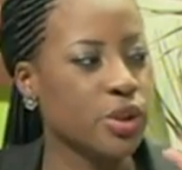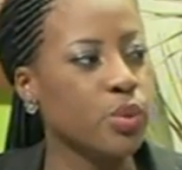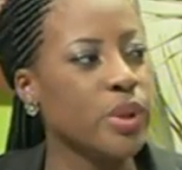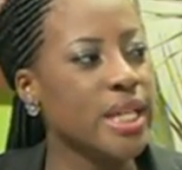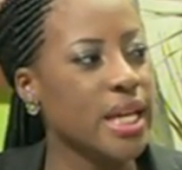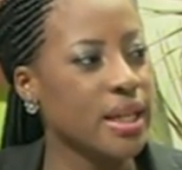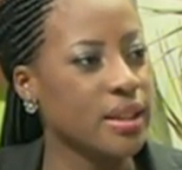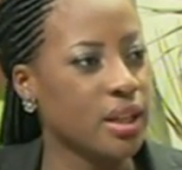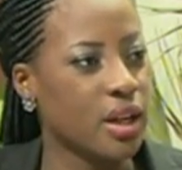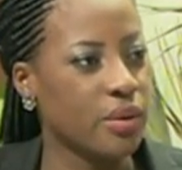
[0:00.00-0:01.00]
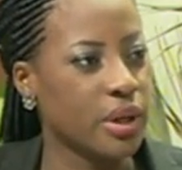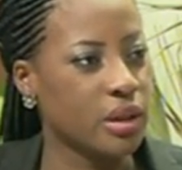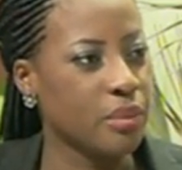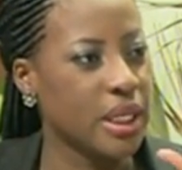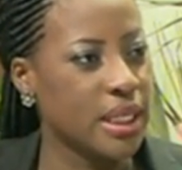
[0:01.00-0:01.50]
mm-hmm. tweaking the
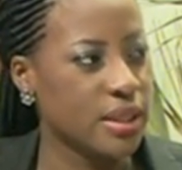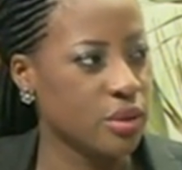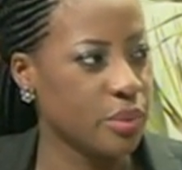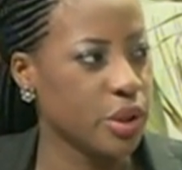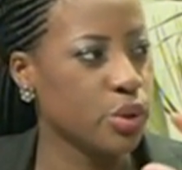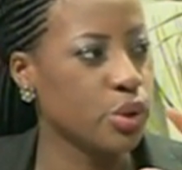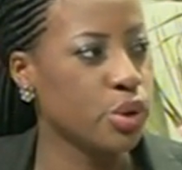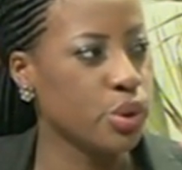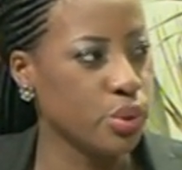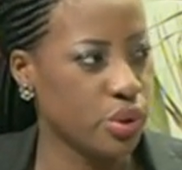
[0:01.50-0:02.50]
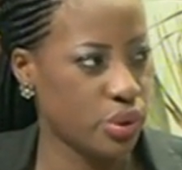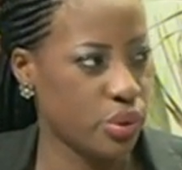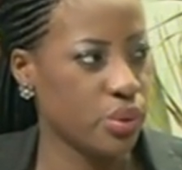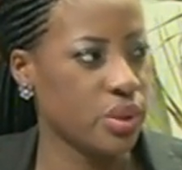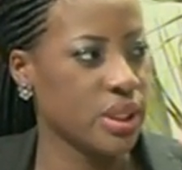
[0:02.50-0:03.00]
curriculum a little bit to suit
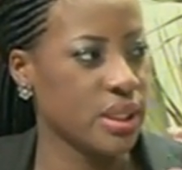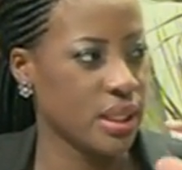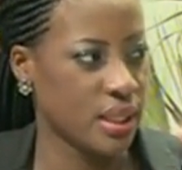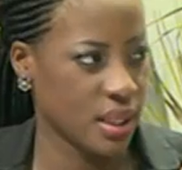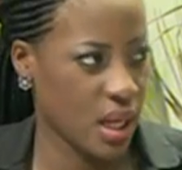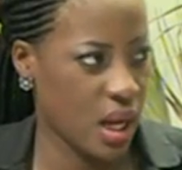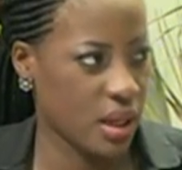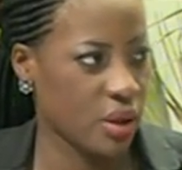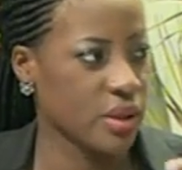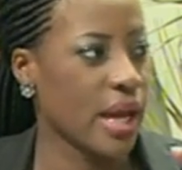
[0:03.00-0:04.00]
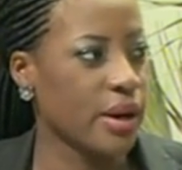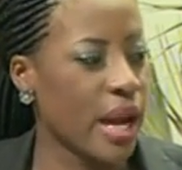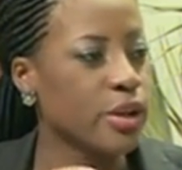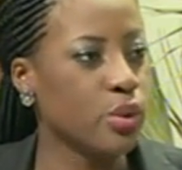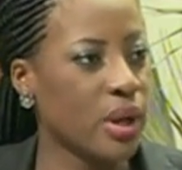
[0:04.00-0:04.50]
students in ghana because I,
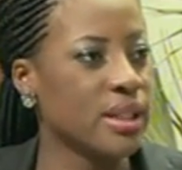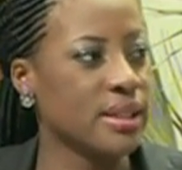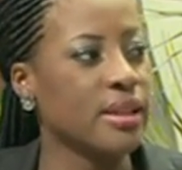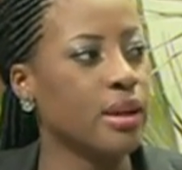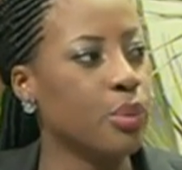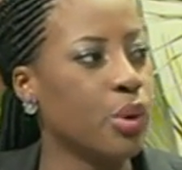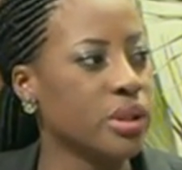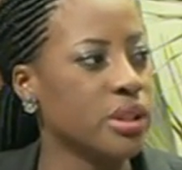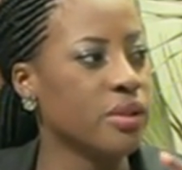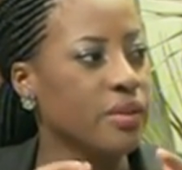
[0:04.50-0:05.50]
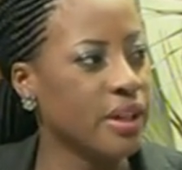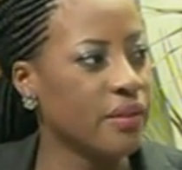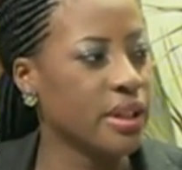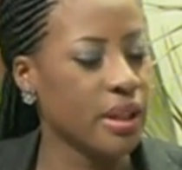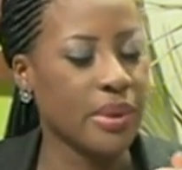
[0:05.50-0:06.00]
I do understand the importance of
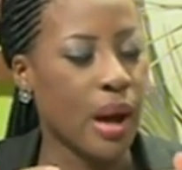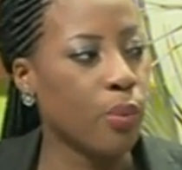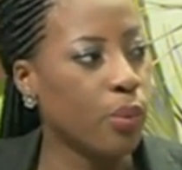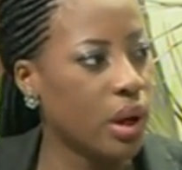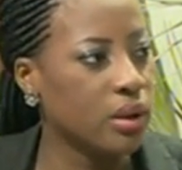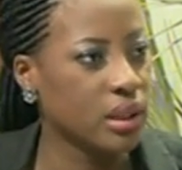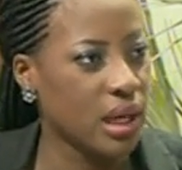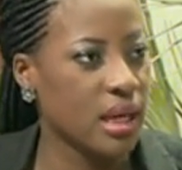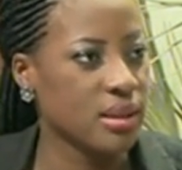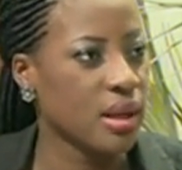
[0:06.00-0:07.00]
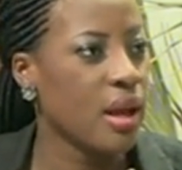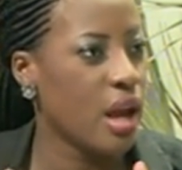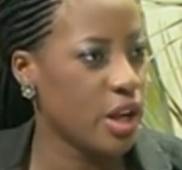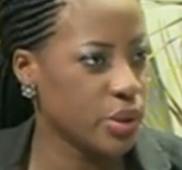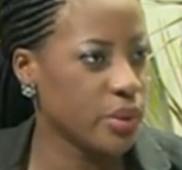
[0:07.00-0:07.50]
giving them that world-class
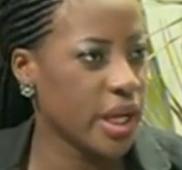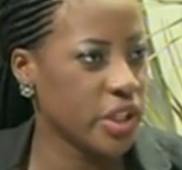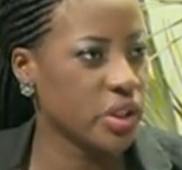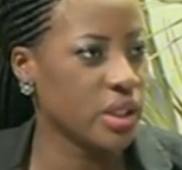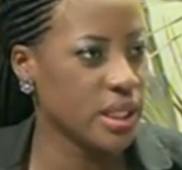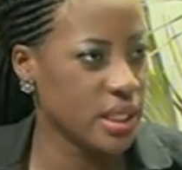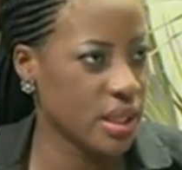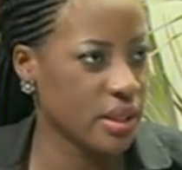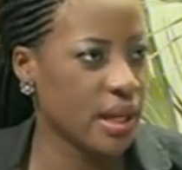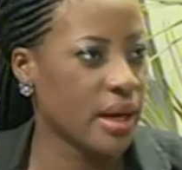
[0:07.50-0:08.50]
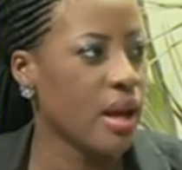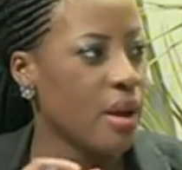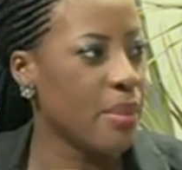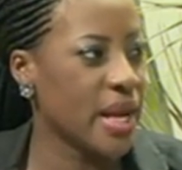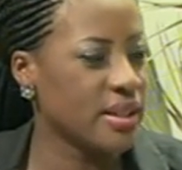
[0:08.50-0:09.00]
mm-hmm. education here that
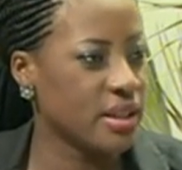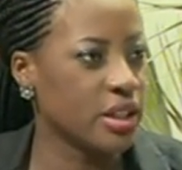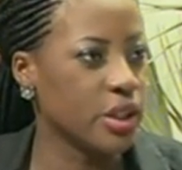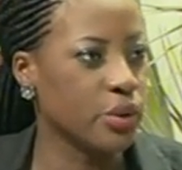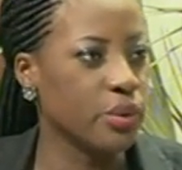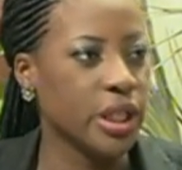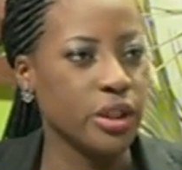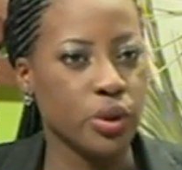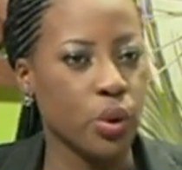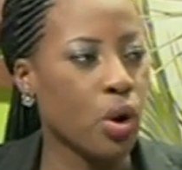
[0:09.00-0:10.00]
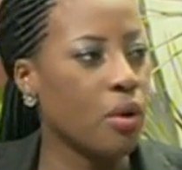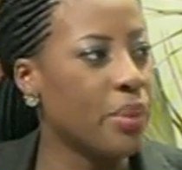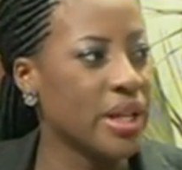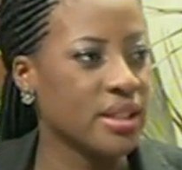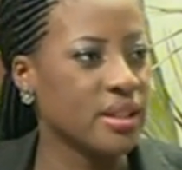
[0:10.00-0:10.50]
mm-hmm. makes their degree you okay. know
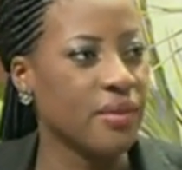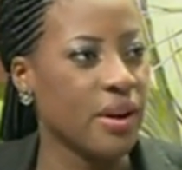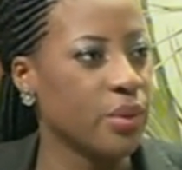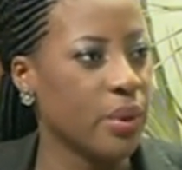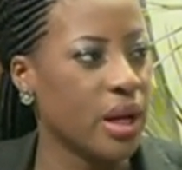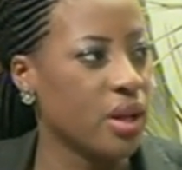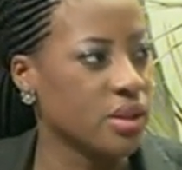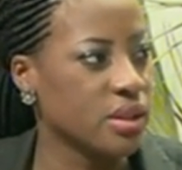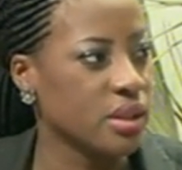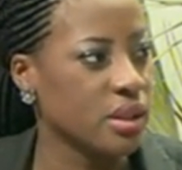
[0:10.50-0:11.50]
competitive well, everywhere else well